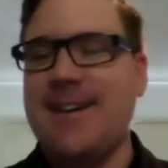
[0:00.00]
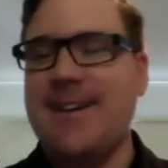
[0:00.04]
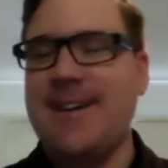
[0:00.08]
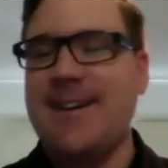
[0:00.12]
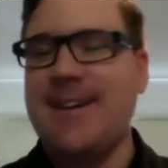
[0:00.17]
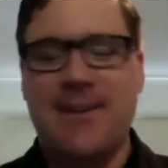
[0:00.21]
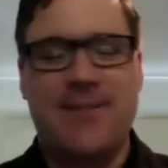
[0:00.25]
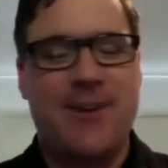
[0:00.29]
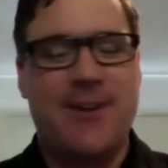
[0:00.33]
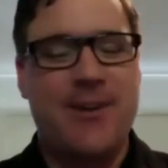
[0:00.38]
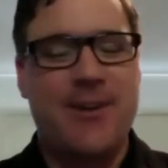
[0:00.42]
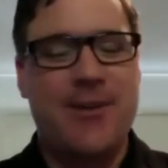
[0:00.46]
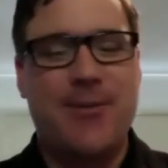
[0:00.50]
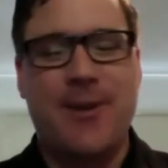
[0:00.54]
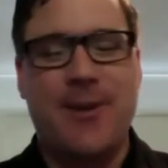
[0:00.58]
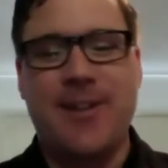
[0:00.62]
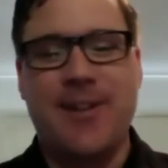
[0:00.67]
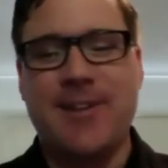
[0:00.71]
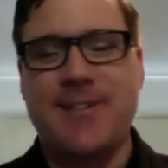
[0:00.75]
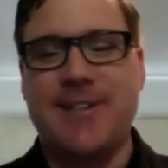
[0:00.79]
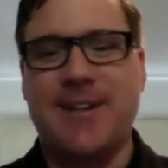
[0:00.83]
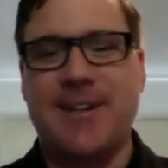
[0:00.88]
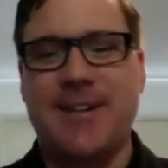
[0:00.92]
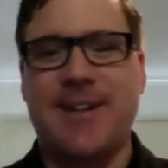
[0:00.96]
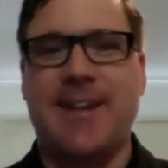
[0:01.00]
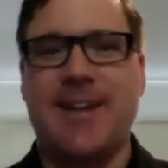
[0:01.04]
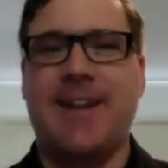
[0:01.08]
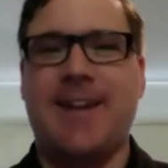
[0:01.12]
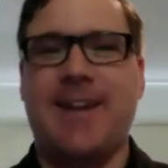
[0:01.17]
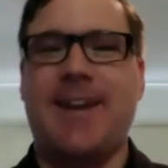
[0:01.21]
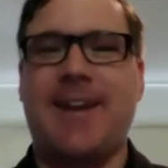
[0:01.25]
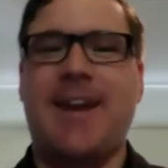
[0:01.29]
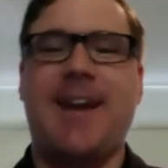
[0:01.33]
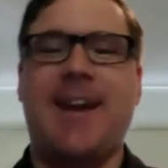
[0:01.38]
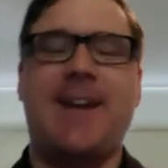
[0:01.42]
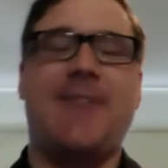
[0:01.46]
You've got the weather
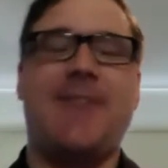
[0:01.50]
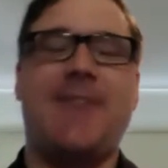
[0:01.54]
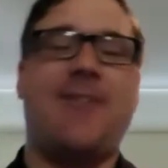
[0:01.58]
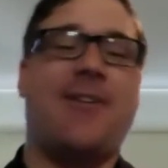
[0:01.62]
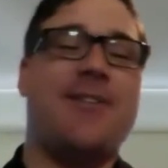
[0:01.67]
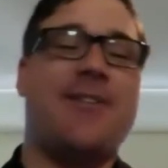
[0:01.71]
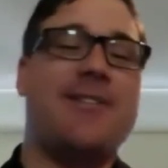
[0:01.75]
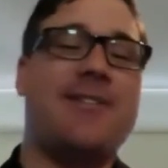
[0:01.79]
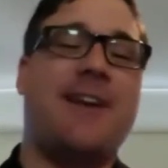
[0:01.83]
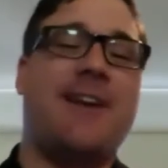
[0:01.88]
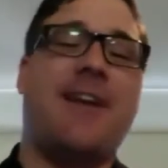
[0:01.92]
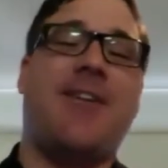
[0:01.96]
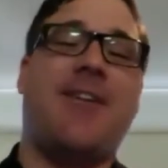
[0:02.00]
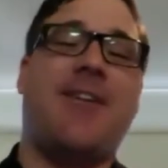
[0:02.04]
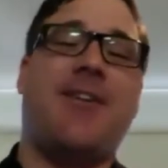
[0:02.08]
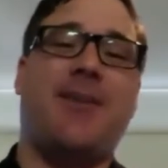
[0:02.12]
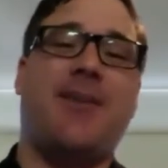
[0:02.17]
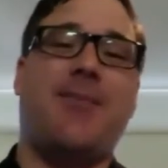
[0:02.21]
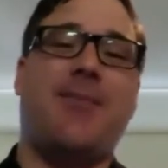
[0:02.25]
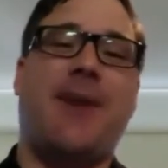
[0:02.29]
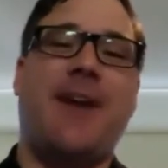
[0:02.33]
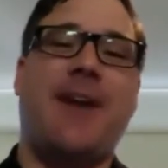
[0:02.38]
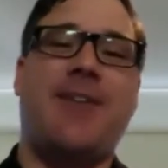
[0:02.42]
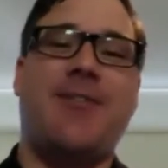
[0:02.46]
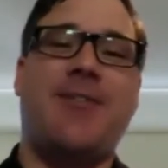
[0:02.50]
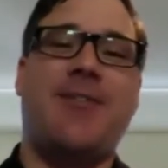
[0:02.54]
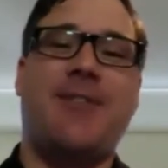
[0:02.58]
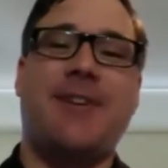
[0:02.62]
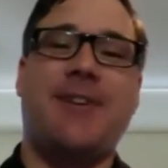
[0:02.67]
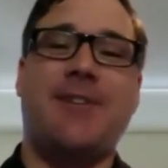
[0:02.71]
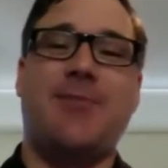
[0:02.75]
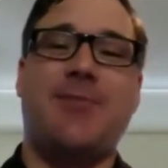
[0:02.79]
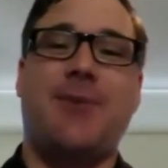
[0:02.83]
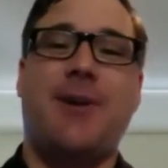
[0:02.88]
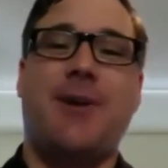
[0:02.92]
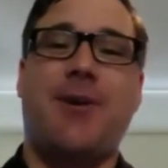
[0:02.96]
sealing, and you've got the side-loading
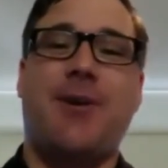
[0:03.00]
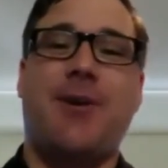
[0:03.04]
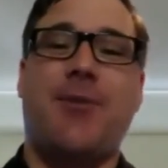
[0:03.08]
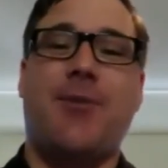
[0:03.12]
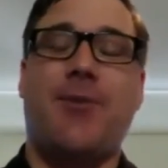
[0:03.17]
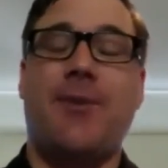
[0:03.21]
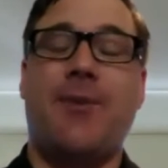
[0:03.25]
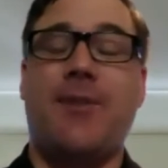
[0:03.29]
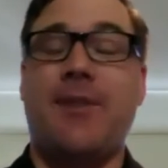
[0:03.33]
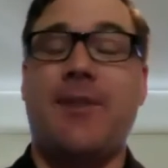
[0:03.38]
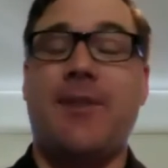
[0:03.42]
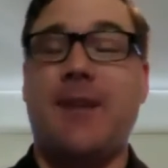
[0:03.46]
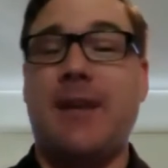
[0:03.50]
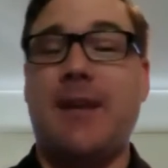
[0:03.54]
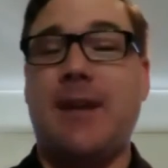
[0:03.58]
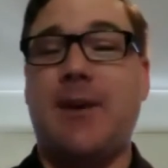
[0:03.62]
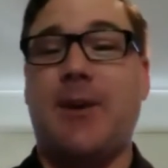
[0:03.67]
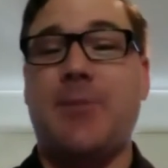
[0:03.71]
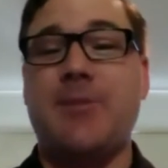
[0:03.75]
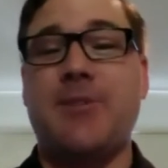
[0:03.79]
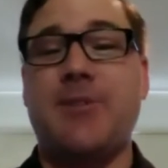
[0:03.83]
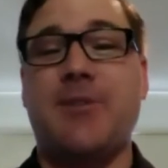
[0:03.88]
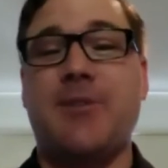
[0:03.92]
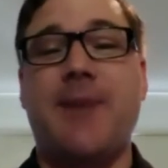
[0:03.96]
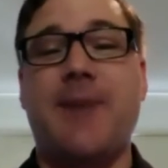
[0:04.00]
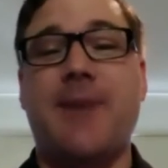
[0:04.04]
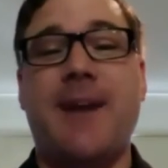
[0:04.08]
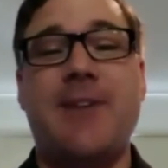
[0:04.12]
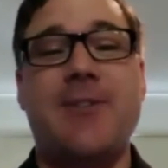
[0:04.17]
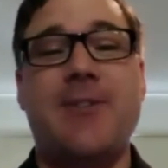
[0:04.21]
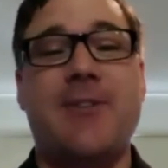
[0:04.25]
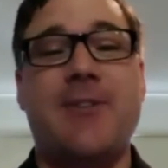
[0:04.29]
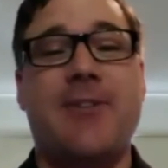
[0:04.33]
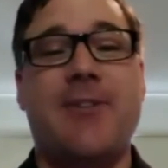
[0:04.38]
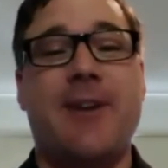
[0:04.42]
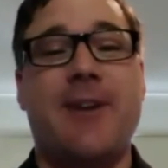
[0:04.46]
battery as well with the optional
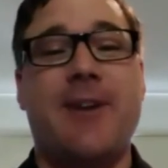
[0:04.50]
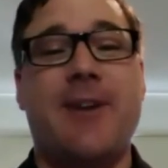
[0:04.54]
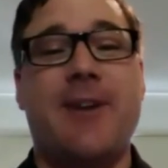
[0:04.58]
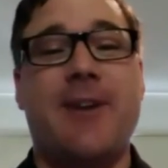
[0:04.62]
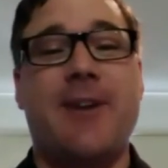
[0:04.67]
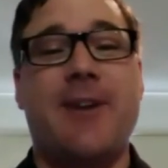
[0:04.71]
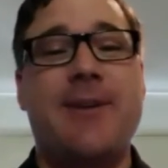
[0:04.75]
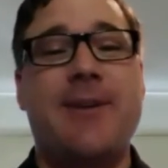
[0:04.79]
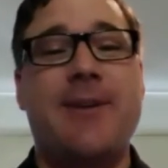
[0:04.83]
battery grip.